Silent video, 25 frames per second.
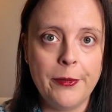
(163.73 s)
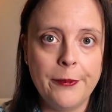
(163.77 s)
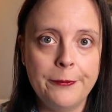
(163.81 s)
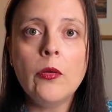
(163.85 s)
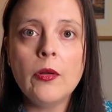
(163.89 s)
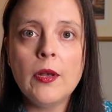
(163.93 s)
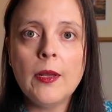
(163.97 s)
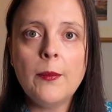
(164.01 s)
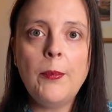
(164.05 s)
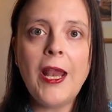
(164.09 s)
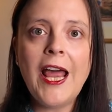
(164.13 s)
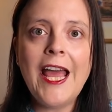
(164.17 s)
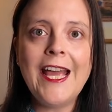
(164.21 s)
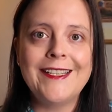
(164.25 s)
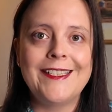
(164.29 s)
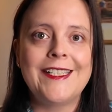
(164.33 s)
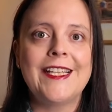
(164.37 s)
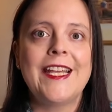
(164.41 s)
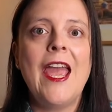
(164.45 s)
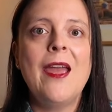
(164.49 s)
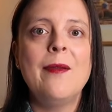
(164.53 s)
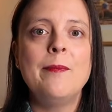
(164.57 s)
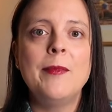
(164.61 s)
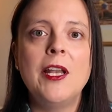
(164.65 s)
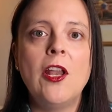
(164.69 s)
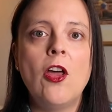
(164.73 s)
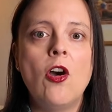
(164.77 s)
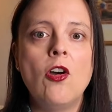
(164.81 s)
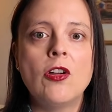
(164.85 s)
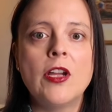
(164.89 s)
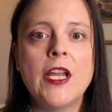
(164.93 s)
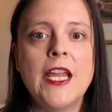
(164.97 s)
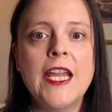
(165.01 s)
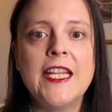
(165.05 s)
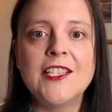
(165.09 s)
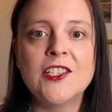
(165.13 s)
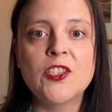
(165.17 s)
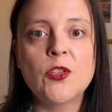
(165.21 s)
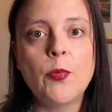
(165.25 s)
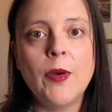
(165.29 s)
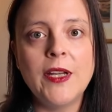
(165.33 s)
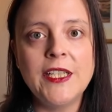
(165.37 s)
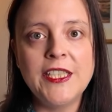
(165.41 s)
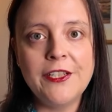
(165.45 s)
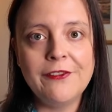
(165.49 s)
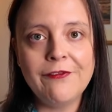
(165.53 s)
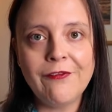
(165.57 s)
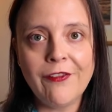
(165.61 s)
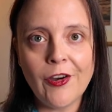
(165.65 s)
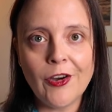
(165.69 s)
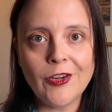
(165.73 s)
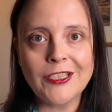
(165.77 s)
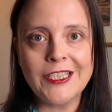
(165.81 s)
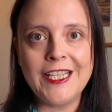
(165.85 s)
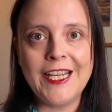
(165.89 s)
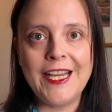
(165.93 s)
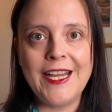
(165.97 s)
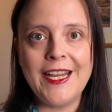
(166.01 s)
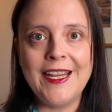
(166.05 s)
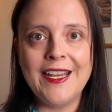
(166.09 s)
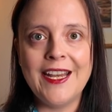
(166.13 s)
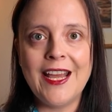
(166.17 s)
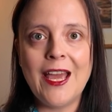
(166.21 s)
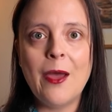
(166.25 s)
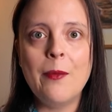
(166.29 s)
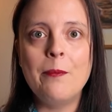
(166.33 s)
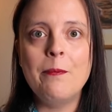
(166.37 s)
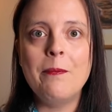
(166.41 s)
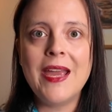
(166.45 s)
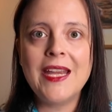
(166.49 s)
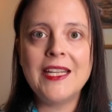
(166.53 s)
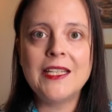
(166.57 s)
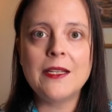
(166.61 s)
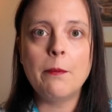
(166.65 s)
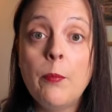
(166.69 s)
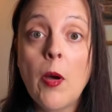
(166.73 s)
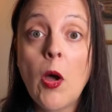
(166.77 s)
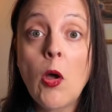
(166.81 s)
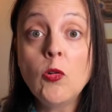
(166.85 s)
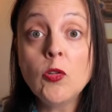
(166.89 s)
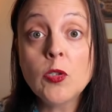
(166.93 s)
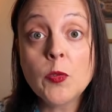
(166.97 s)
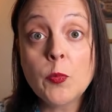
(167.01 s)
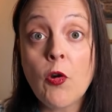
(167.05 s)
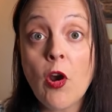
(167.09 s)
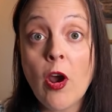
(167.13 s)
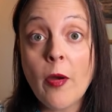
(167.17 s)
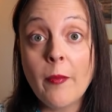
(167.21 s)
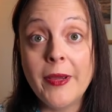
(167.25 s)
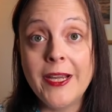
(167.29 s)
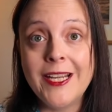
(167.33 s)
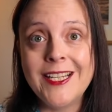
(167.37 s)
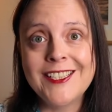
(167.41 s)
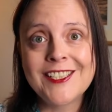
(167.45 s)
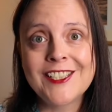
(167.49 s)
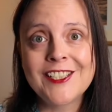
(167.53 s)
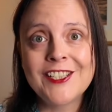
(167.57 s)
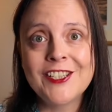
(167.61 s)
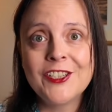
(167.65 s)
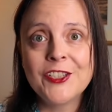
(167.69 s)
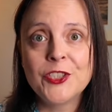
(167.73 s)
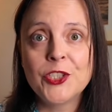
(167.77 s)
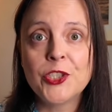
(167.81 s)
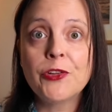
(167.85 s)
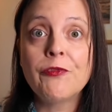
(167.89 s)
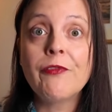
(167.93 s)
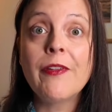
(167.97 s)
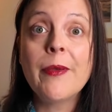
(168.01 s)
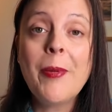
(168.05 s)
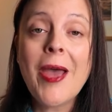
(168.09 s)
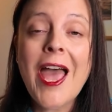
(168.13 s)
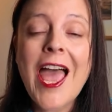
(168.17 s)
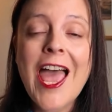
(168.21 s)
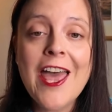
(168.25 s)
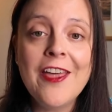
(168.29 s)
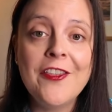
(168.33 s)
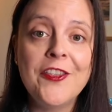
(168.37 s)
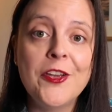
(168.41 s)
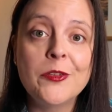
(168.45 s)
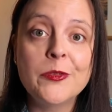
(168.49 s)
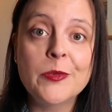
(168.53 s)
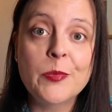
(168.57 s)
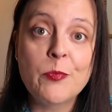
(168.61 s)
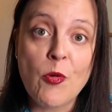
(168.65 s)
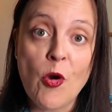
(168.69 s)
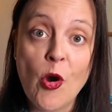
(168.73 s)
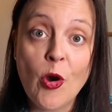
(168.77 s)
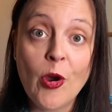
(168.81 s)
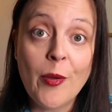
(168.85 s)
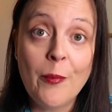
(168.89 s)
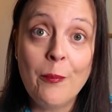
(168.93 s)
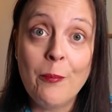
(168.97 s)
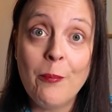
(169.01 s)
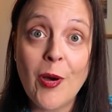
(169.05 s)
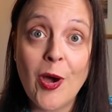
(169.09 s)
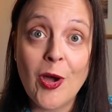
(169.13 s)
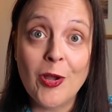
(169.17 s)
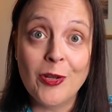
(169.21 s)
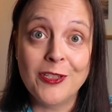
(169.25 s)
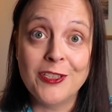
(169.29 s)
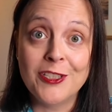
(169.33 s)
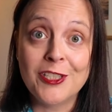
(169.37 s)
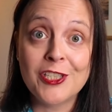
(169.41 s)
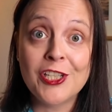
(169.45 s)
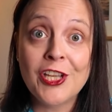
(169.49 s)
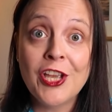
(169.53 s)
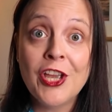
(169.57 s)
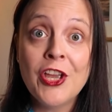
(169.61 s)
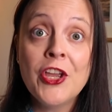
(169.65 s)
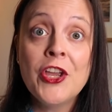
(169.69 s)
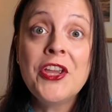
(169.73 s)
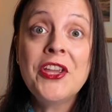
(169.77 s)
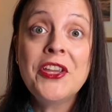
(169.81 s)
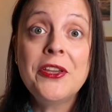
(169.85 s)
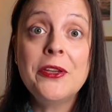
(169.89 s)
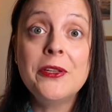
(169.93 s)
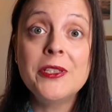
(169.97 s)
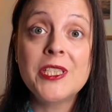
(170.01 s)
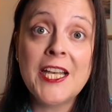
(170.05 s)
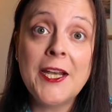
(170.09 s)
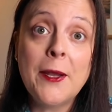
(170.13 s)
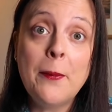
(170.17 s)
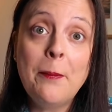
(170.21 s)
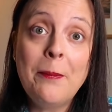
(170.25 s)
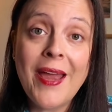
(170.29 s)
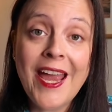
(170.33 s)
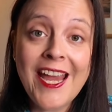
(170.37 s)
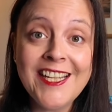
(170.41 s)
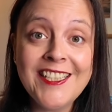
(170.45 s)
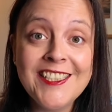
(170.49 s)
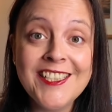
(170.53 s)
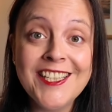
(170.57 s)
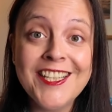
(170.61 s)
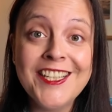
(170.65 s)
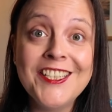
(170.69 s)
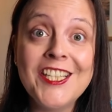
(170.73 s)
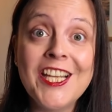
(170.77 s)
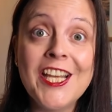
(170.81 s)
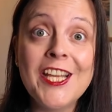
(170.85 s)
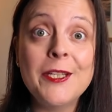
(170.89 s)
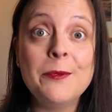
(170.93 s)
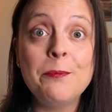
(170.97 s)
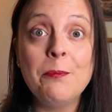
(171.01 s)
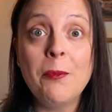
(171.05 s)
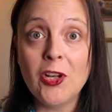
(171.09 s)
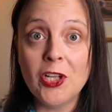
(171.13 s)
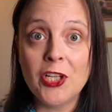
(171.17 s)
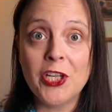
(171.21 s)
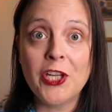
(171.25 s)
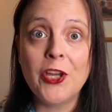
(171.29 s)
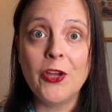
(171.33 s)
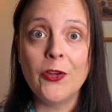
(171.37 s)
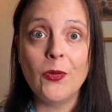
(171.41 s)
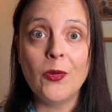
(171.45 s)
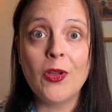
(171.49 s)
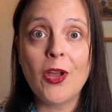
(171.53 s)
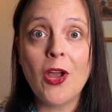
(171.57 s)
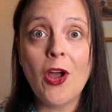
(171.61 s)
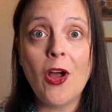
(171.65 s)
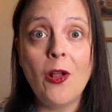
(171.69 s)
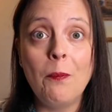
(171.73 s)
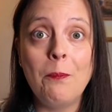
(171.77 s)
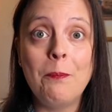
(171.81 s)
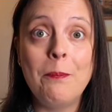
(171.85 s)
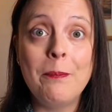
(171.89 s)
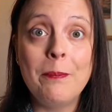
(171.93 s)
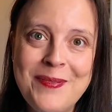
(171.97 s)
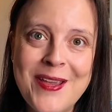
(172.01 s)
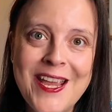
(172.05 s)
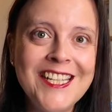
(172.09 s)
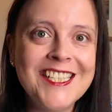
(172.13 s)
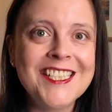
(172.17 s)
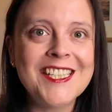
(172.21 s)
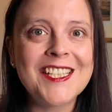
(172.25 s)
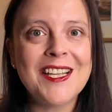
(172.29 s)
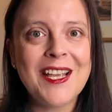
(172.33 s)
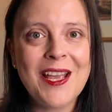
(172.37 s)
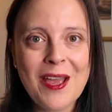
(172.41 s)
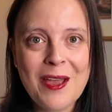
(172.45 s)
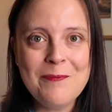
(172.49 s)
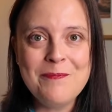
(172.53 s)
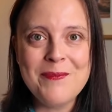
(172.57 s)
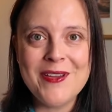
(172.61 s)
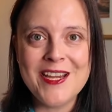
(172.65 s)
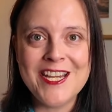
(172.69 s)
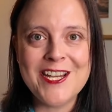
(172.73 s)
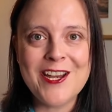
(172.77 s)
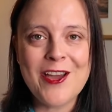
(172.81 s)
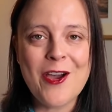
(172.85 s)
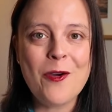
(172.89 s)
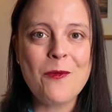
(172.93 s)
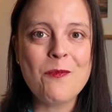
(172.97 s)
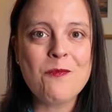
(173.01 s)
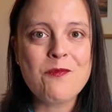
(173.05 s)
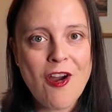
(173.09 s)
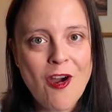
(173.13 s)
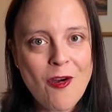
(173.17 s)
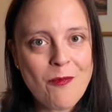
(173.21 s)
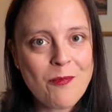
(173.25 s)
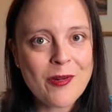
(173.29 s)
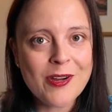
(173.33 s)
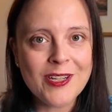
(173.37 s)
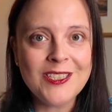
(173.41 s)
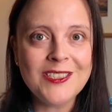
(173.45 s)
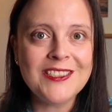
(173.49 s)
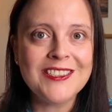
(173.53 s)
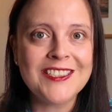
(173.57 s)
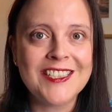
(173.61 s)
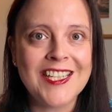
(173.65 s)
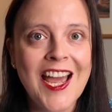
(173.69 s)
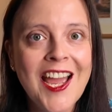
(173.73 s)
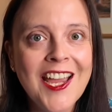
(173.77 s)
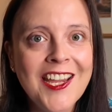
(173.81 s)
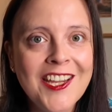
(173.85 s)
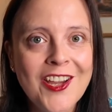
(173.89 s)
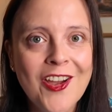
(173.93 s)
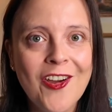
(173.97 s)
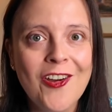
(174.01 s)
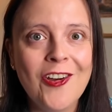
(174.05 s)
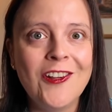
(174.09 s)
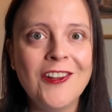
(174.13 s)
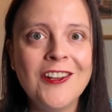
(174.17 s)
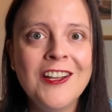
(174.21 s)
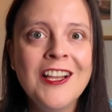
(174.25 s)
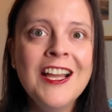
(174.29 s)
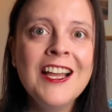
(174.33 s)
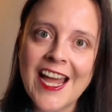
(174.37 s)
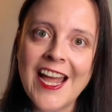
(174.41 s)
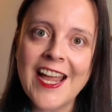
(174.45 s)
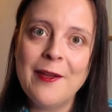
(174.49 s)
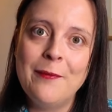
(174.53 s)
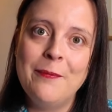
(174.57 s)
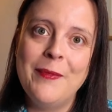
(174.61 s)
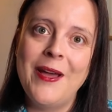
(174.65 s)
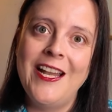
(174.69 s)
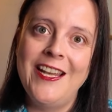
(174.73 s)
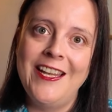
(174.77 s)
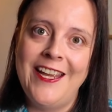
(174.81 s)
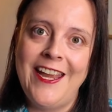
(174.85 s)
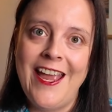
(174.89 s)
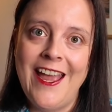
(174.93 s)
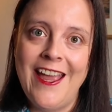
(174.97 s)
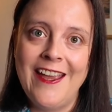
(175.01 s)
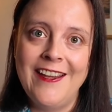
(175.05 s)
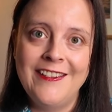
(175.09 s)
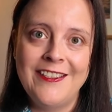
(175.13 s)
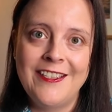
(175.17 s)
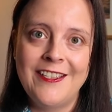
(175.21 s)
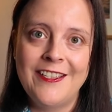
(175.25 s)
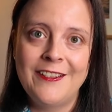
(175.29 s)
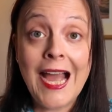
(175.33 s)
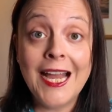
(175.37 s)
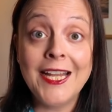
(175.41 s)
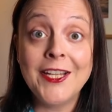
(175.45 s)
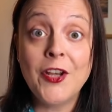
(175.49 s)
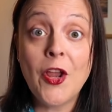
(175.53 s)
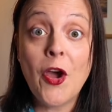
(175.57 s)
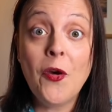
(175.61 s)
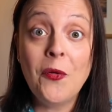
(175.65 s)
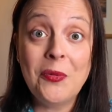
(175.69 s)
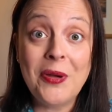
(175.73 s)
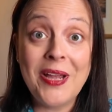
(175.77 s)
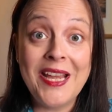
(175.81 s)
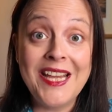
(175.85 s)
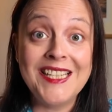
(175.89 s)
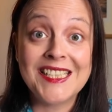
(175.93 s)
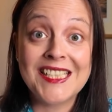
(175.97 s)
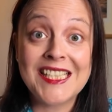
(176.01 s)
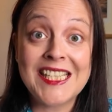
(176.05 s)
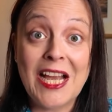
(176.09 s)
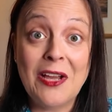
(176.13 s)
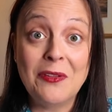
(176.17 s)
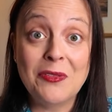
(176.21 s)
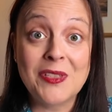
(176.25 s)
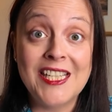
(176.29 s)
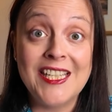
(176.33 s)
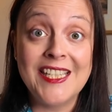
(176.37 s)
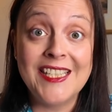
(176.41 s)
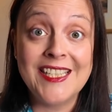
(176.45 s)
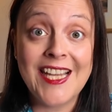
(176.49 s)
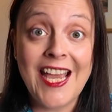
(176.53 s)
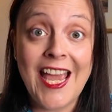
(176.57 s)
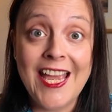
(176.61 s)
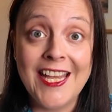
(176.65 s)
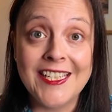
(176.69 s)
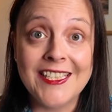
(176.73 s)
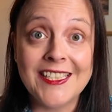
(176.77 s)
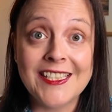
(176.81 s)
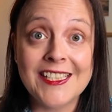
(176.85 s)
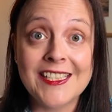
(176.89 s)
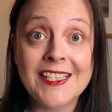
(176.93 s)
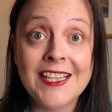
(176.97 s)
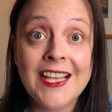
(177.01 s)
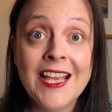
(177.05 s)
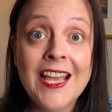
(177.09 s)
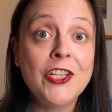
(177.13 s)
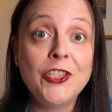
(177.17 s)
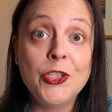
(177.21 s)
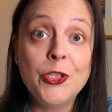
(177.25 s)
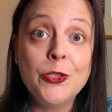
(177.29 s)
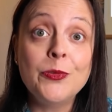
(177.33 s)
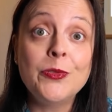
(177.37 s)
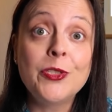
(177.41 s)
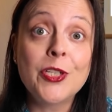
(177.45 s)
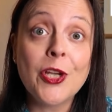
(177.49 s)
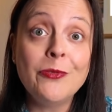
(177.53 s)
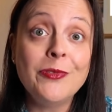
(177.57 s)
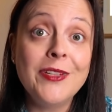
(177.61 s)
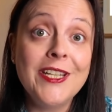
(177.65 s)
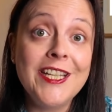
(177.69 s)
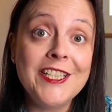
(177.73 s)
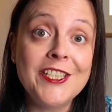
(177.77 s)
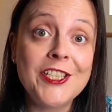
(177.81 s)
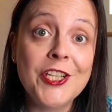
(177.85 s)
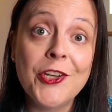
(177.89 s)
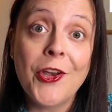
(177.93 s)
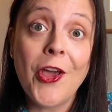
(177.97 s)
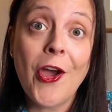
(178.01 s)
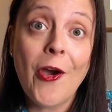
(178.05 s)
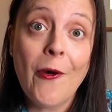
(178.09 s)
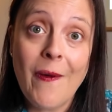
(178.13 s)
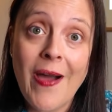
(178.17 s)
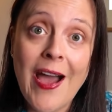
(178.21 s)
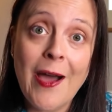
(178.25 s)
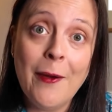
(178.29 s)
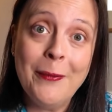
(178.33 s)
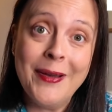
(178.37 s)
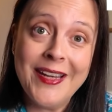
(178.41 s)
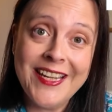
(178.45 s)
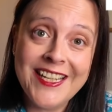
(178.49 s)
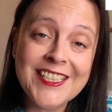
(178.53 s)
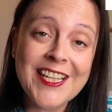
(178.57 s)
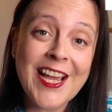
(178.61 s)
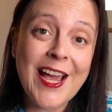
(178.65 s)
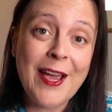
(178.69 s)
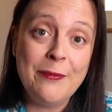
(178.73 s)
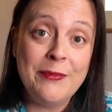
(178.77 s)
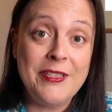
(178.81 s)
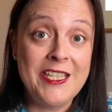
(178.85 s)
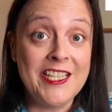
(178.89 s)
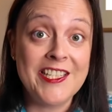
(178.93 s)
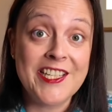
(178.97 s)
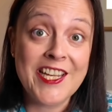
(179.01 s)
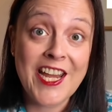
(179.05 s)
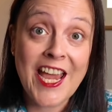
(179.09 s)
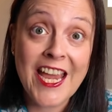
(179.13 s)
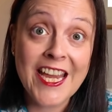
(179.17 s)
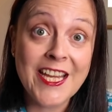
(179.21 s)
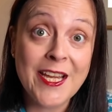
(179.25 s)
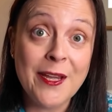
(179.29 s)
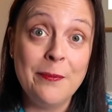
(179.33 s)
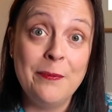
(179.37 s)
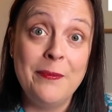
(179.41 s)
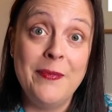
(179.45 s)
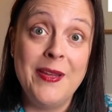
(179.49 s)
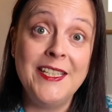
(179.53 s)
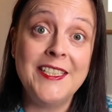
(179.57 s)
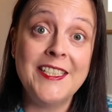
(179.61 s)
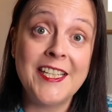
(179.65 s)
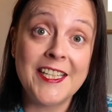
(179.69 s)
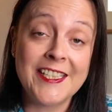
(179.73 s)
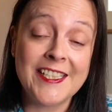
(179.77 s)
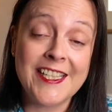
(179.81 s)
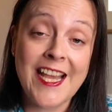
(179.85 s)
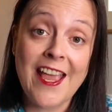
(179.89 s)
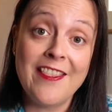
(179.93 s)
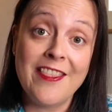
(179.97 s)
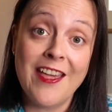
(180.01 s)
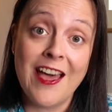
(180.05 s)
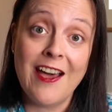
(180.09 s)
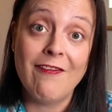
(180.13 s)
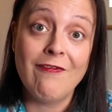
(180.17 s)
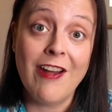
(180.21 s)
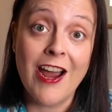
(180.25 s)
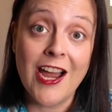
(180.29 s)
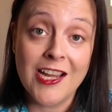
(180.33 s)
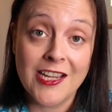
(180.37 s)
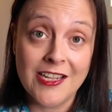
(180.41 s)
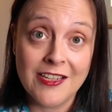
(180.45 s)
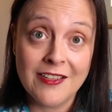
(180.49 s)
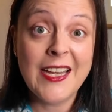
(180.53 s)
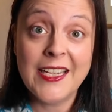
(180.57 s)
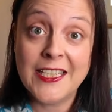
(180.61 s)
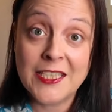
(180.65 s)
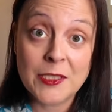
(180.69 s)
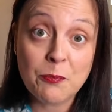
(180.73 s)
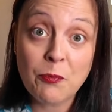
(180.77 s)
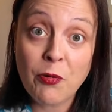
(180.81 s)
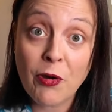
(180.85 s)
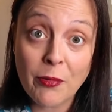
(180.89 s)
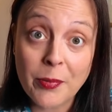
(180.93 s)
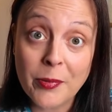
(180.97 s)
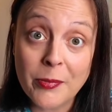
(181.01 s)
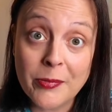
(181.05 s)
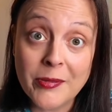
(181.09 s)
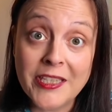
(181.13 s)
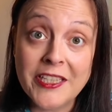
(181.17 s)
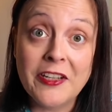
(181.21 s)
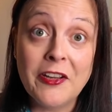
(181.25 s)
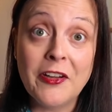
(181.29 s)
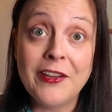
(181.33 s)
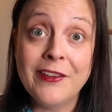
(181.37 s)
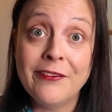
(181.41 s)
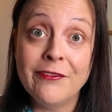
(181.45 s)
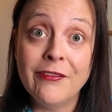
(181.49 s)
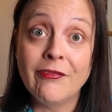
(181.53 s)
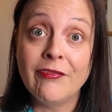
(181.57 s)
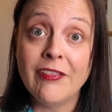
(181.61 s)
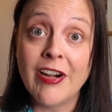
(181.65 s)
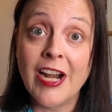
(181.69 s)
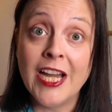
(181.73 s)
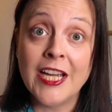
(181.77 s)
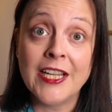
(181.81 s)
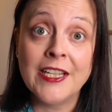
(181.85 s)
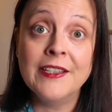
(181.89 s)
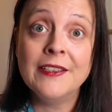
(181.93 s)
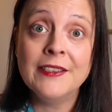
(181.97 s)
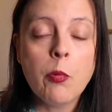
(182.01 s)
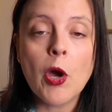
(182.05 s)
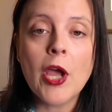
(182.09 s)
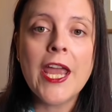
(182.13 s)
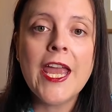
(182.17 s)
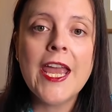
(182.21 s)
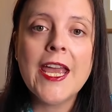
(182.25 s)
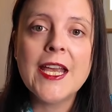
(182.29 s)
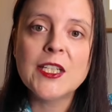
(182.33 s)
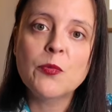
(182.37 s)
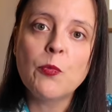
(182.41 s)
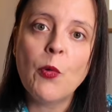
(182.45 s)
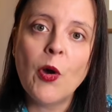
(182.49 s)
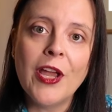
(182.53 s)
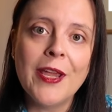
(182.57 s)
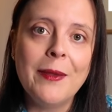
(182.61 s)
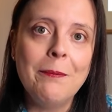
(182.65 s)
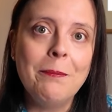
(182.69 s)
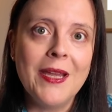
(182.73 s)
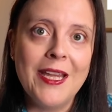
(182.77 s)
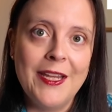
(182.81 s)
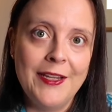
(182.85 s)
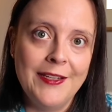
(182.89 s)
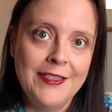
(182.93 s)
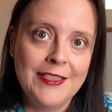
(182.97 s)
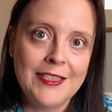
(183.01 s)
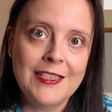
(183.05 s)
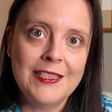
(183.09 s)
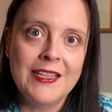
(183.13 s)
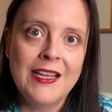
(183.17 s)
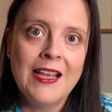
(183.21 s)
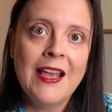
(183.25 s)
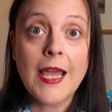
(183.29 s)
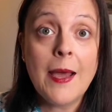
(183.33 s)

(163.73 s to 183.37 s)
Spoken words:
Olaplex came along in 2014 and made a bold promise to repair those broken bonds using a patented molecule called bis-aminopropyl-dicol diamaleate. I know it sounds intense, and you don't need to know how many times it's taken me to say that right, and it's probably not even right. But here's what it means.